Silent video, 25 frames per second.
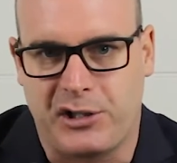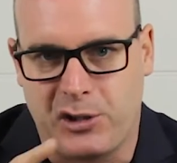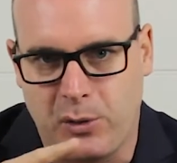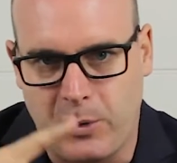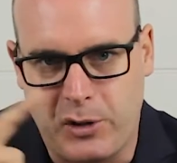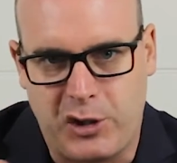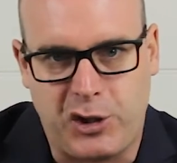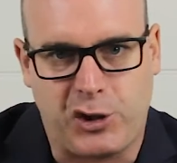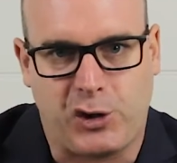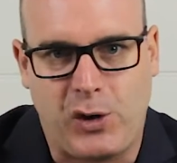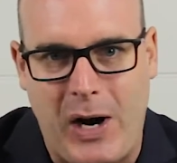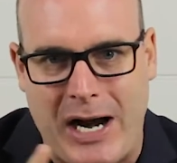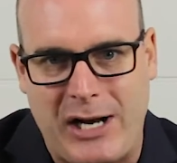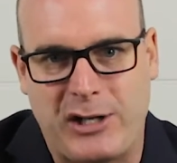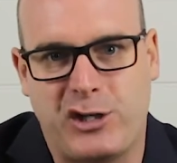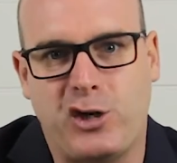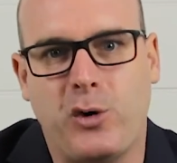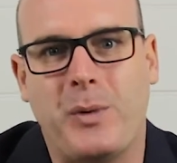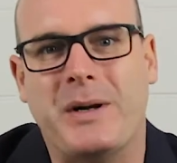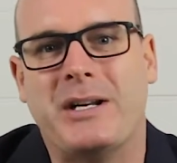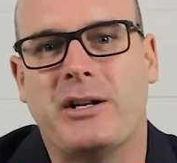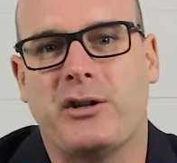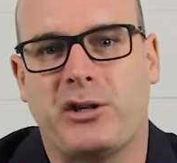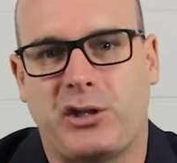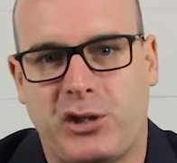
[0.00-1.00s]
to attract
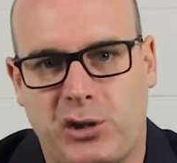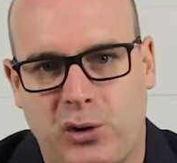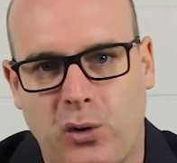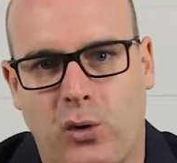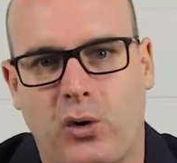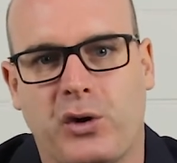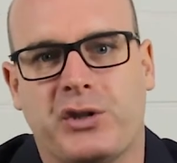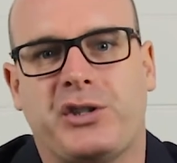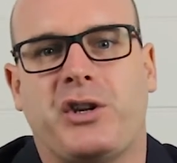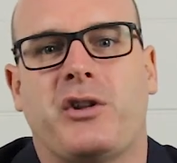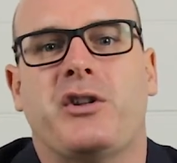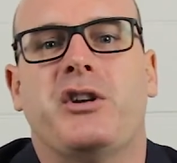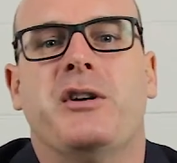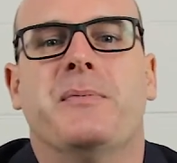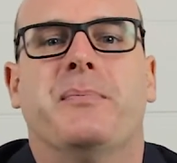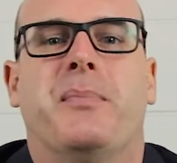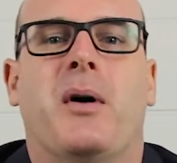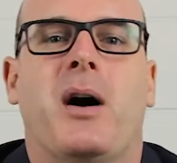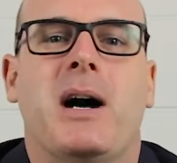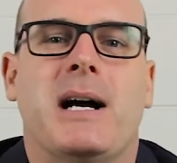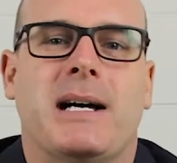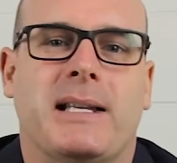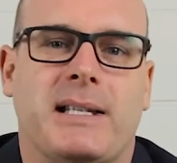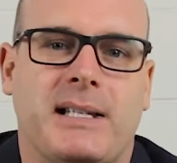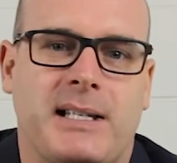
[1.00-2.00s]
you into the store so that you
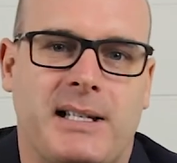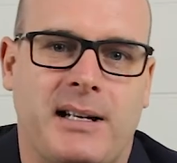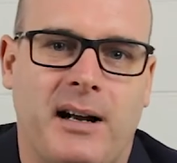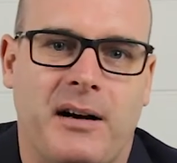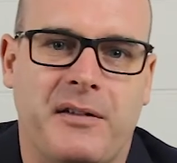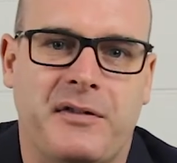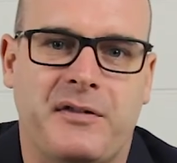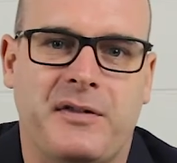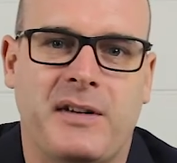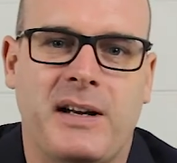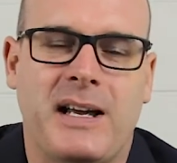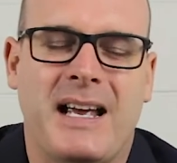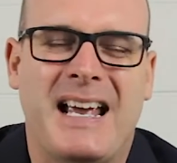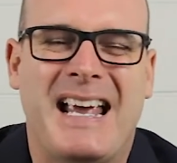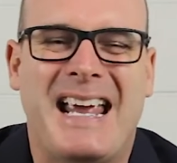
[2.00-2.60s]
buy other stuff.